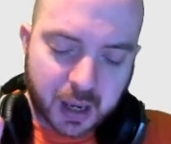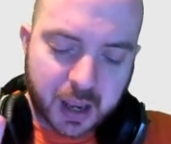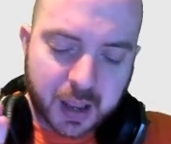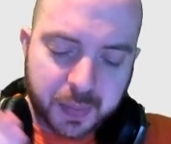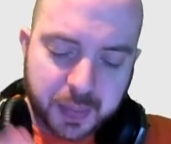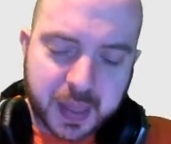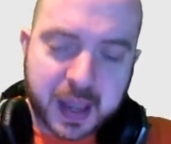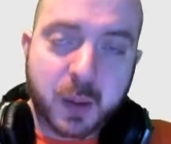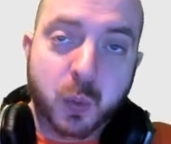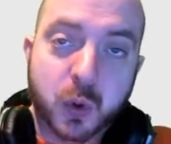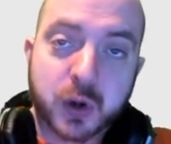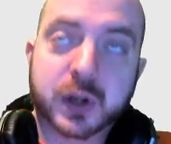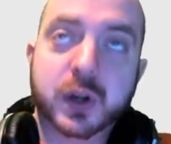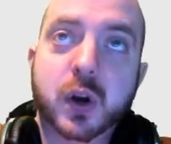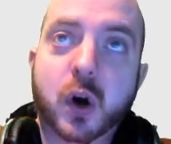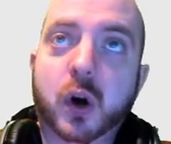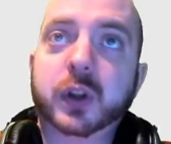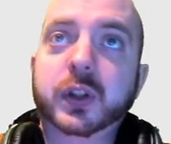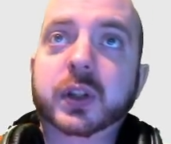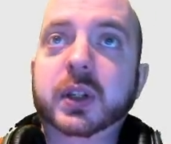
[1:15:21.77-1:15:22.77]
it would
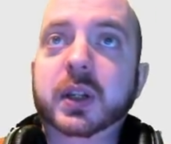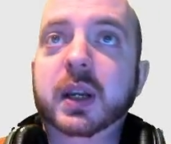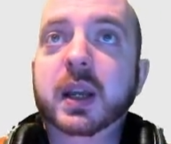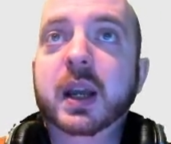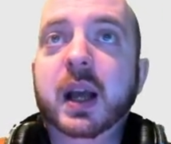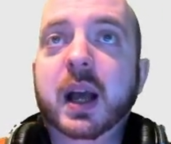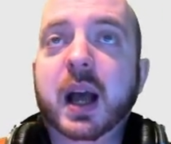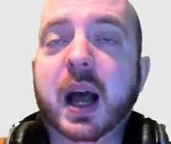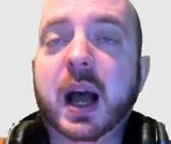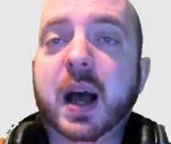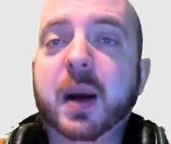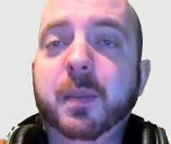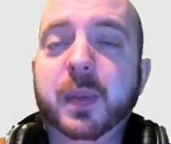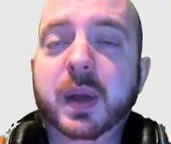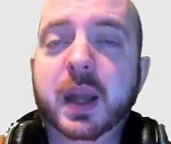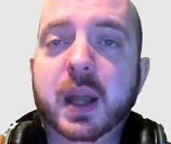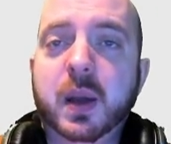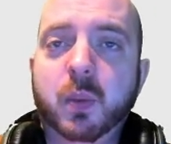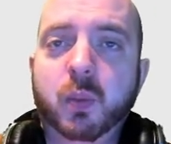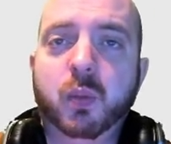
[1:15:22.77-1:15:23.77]
not,
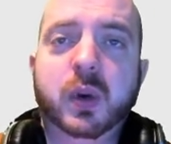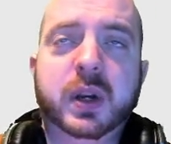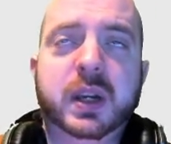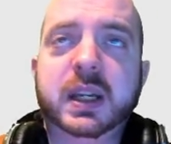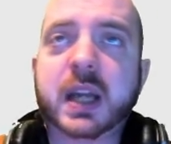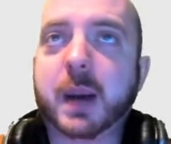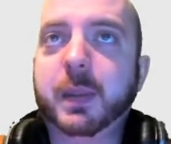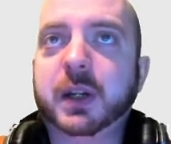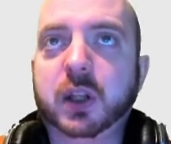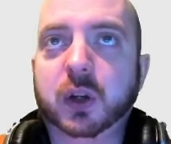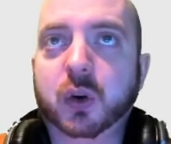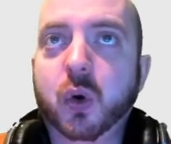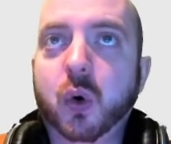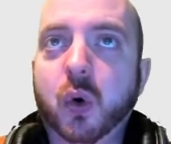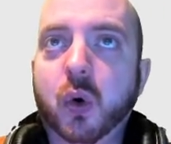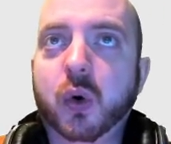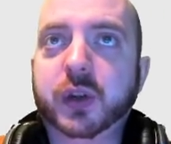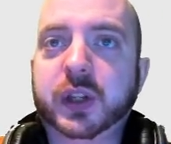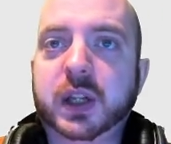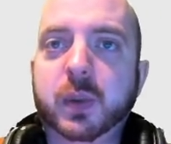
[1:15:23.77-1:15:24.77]
it wouldn't damage the
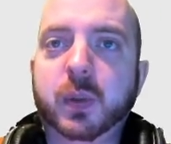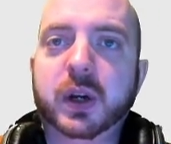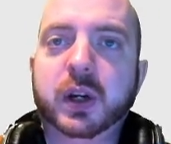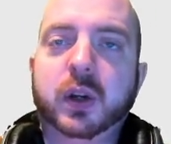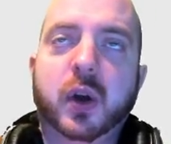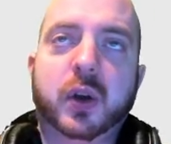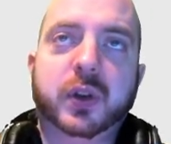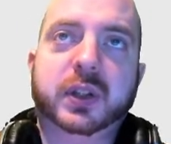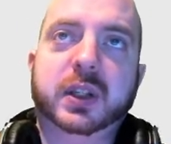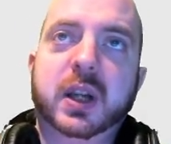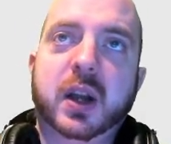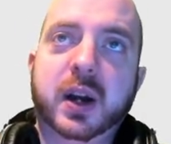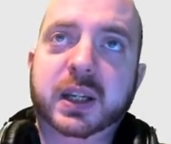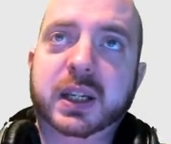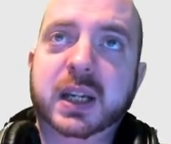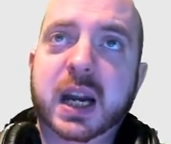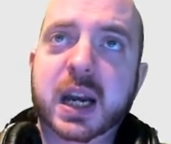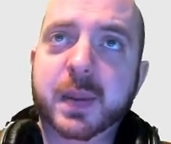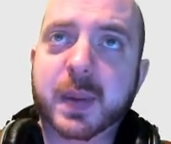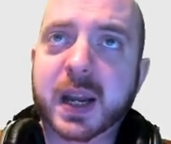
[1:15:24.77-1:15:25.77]
court, it wouldn't cost CIG
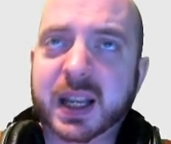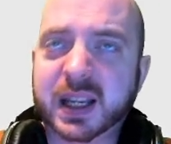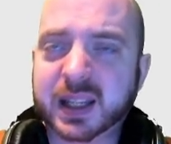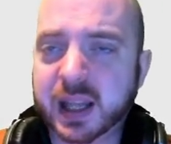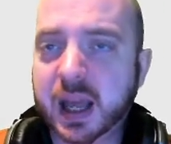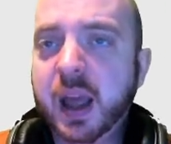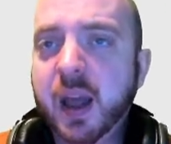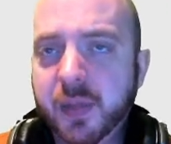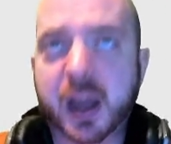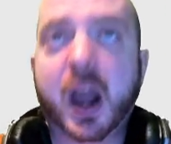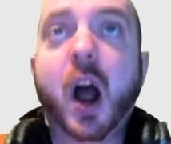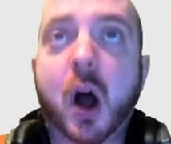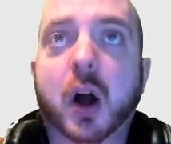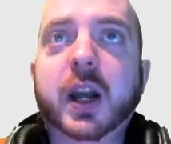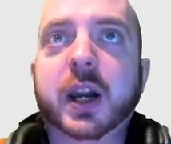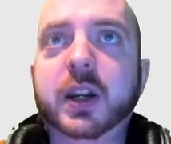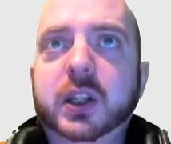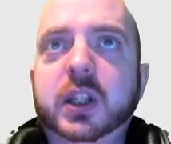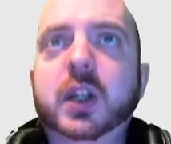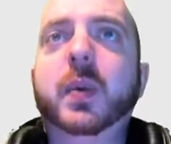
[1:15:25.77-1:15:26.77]
any money, because they are going
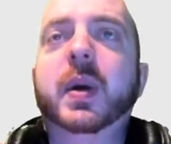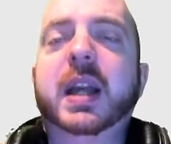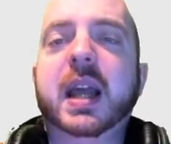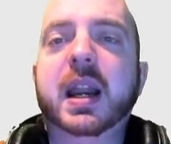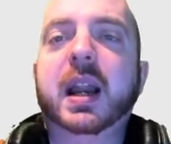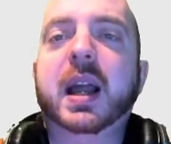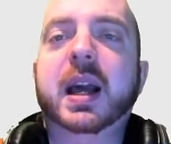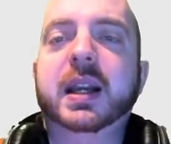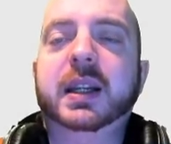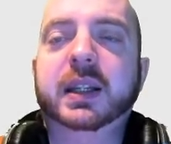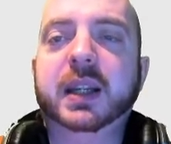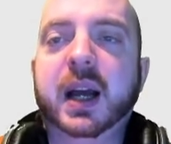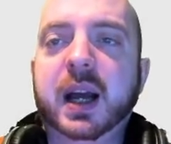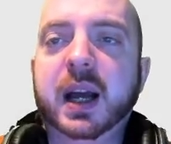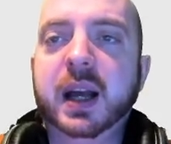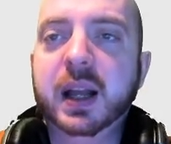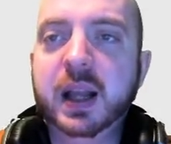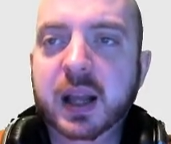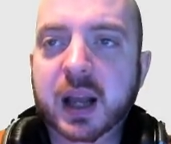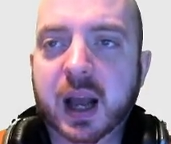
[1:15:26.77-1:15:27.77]
to sue again later,
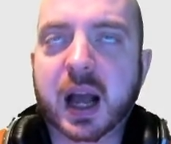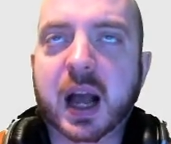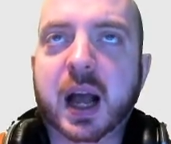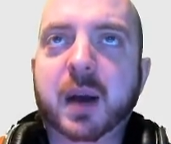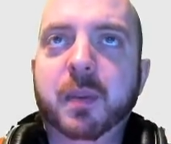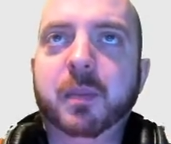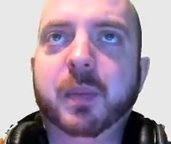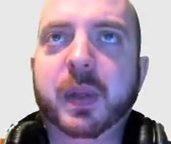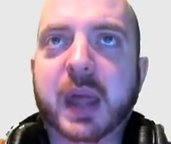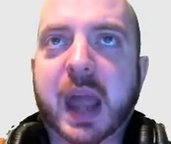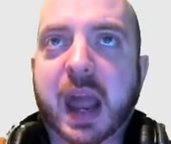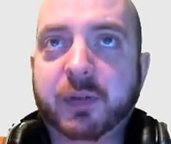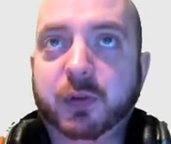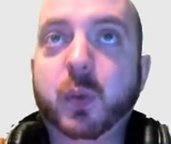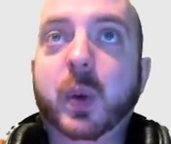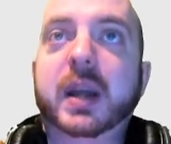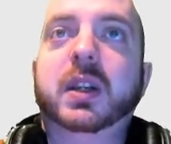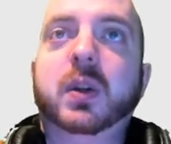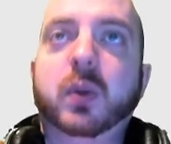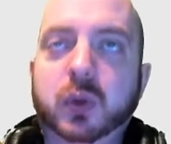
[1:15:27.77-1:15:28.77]
but they have to
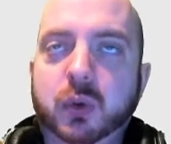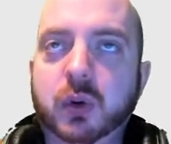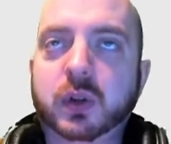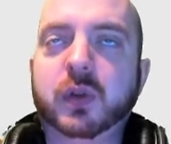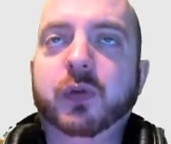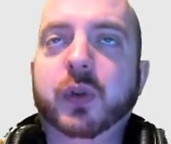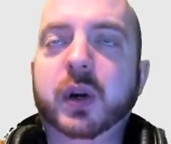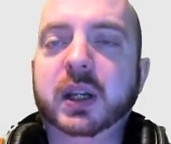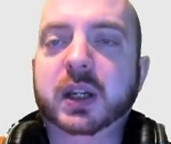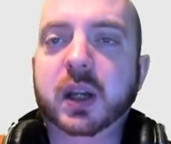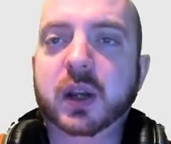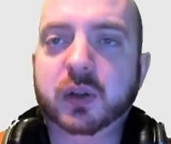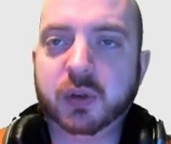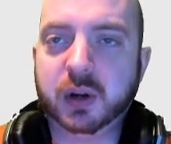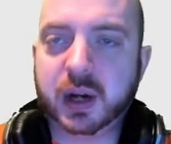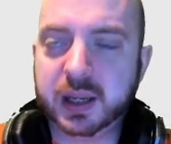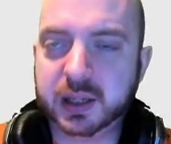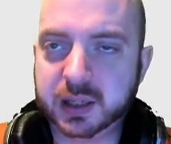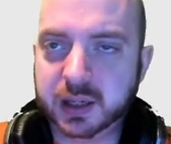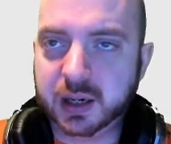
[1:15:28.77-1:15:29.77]
wait until Squadron 42 is
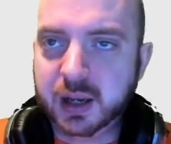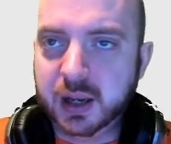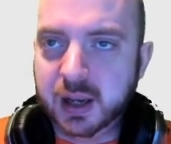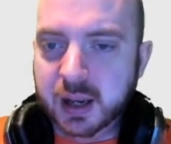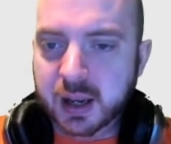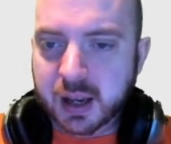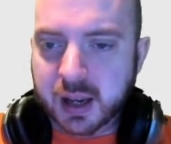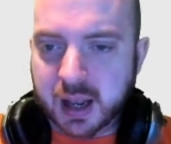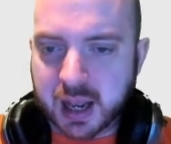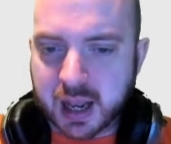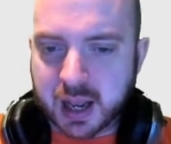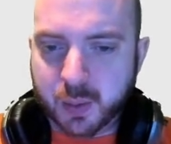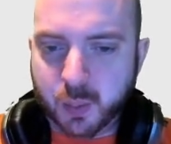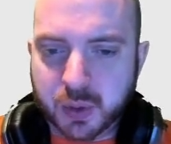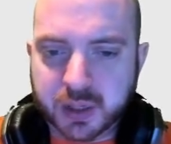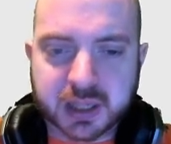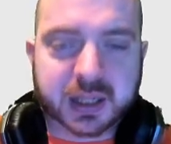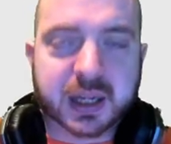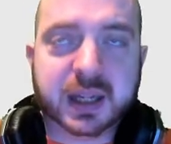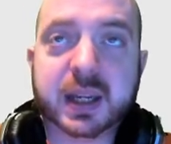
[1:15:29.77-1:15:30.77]
released.
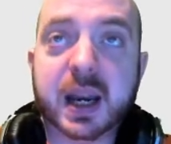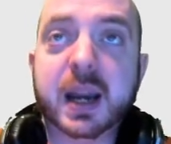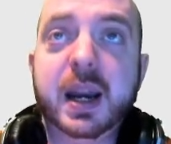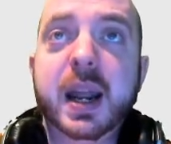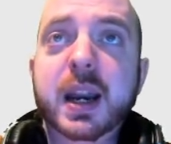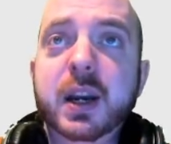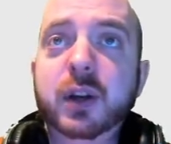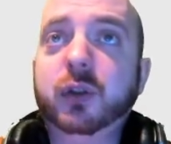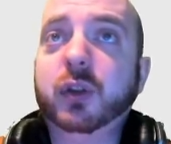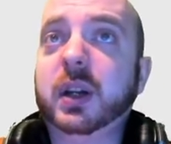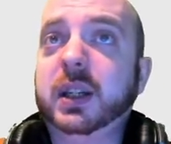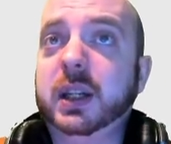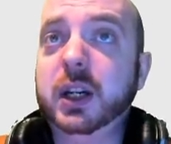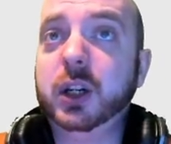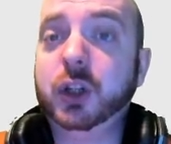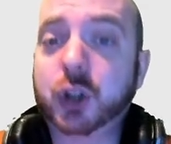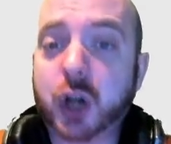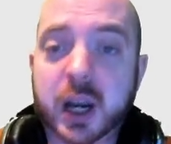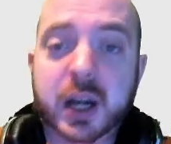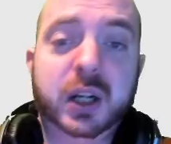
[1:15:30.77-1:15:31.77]
Which is just an interesting
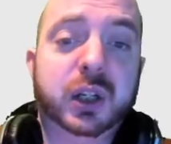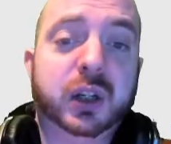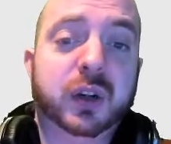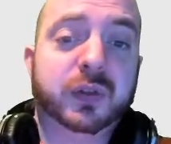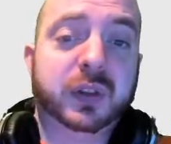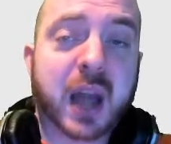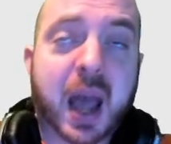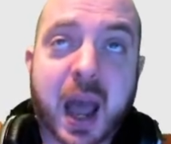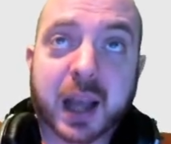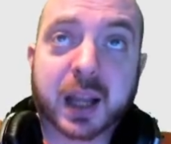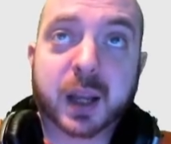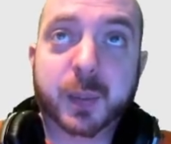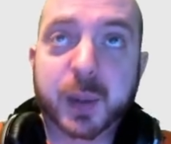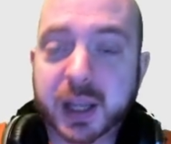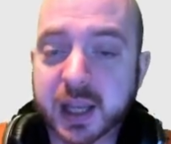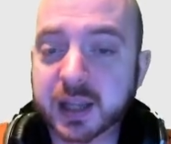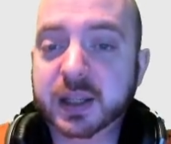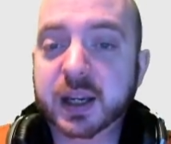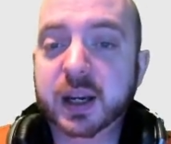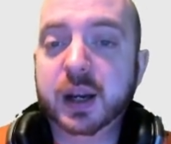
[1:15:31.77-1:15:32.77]
change of tack,
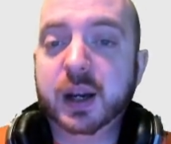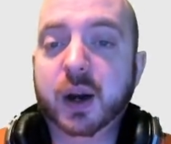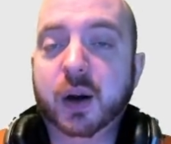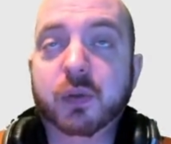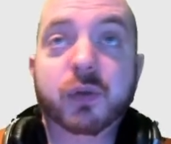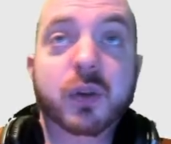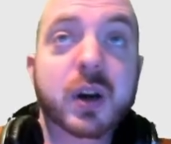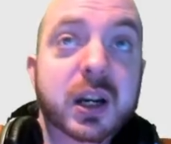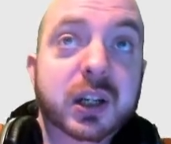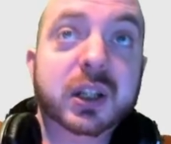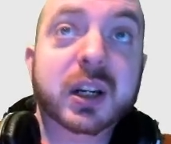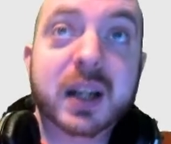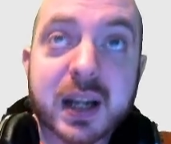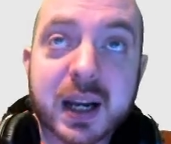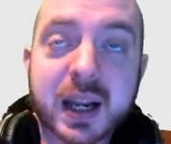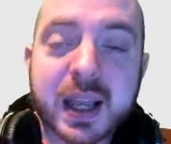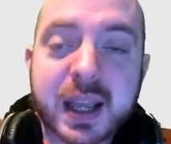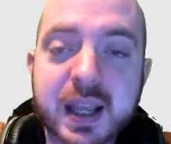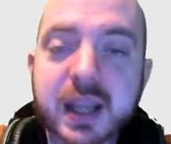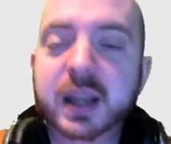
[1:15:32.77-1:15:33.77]
because
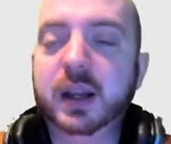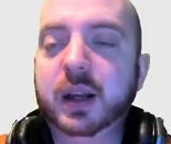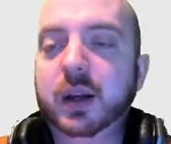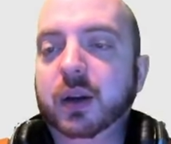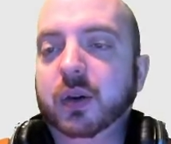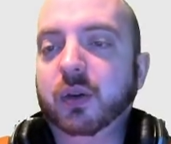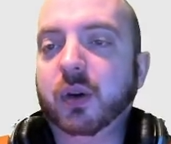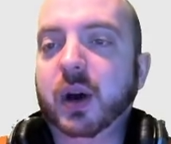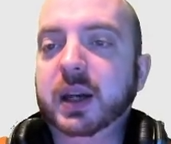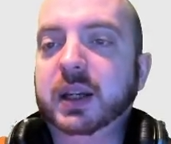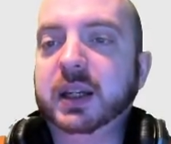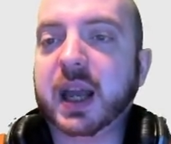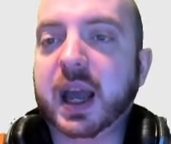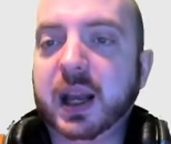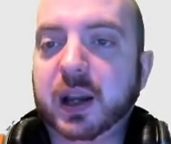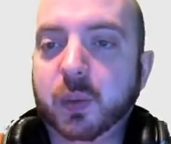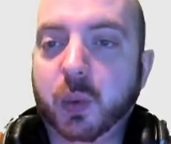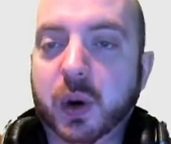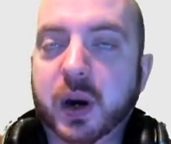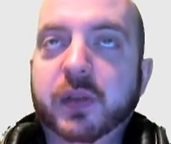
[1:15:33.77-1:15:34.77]
originally, Crytek,
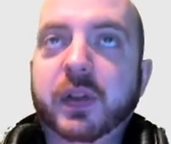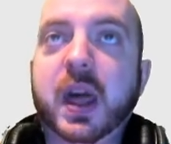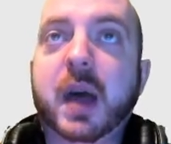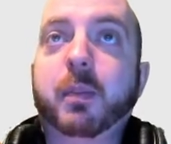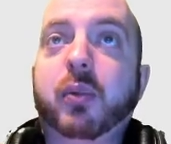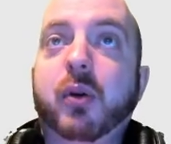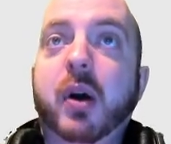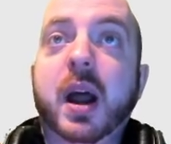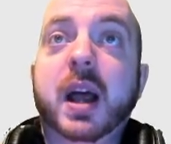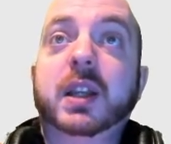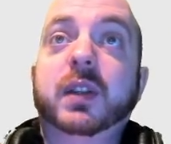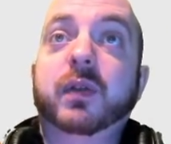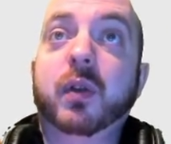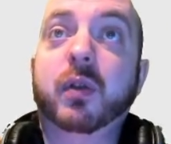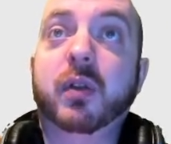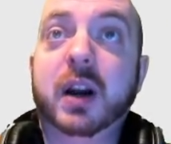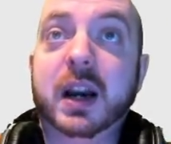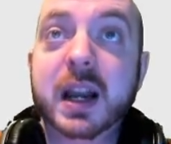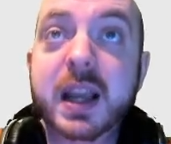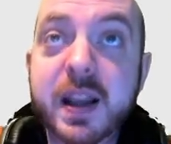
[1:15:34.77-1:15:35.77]
one of their prayers for
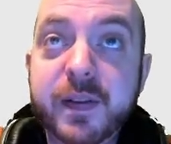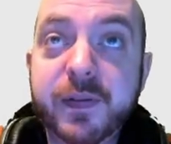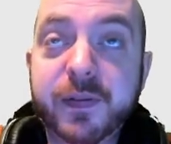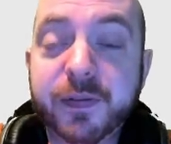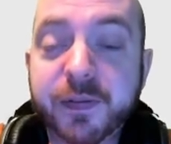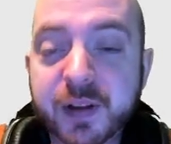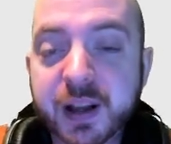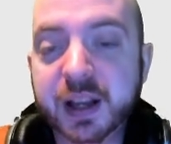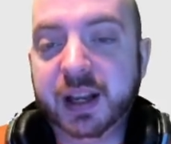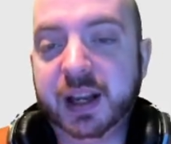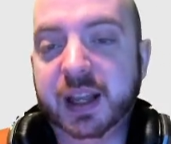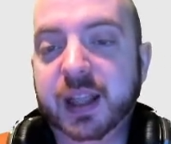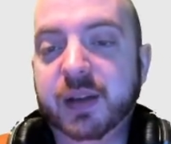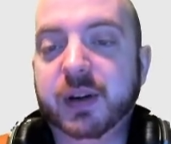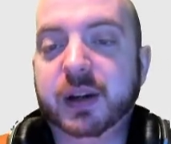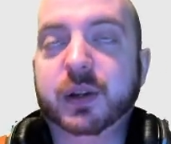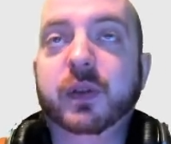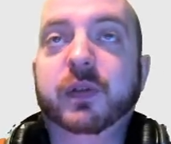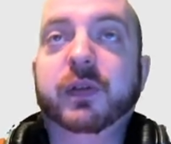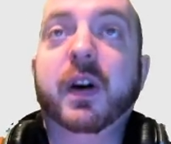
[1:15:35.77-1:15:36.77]
relief in the
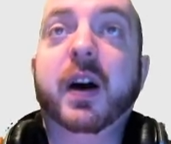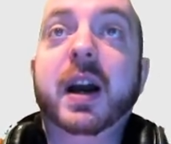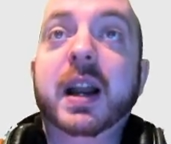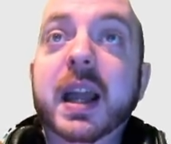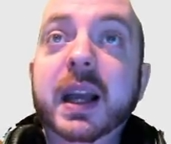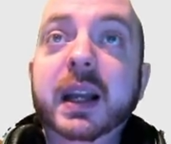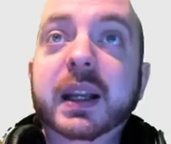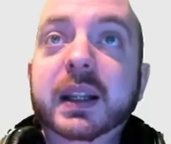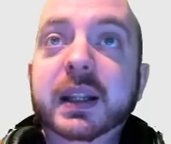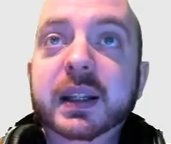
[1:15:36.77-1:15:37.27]
original filing